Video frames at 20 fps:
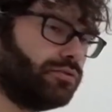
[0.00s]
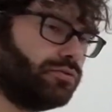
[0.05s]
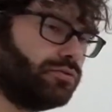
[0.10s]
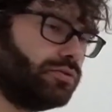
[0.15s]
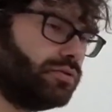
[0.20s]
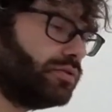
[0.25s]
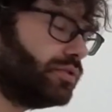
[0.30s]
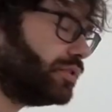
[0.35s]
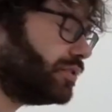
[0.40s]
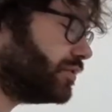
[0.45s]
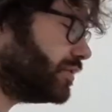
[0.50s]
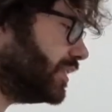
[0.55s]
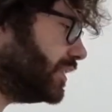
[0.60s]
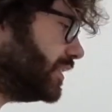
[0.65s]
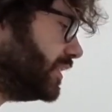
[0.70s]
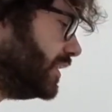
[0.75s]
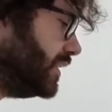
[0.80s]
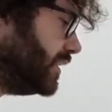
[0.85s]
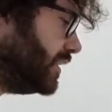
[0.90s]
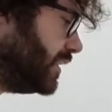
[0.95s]
good
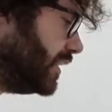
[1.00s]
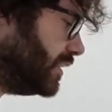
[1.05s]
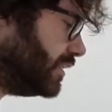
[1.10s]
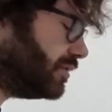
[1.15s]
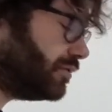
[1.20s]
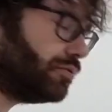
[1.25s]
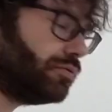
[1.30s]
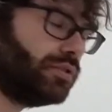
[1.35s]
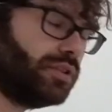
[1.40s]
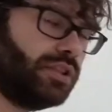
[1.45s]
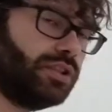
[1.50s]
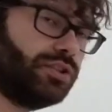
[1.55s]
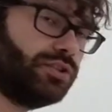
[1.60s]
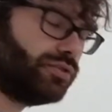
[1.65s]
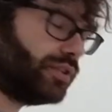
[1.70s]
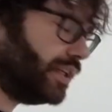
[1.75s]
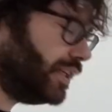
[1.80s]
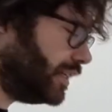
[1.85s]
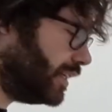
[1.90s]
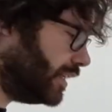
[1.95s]
resistance to the
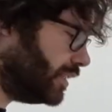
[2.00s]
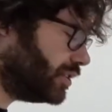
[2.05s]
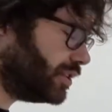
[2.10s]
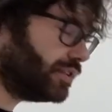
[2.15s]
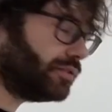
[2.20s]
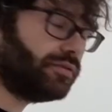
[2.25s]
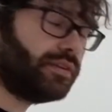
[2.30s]
shrinkage at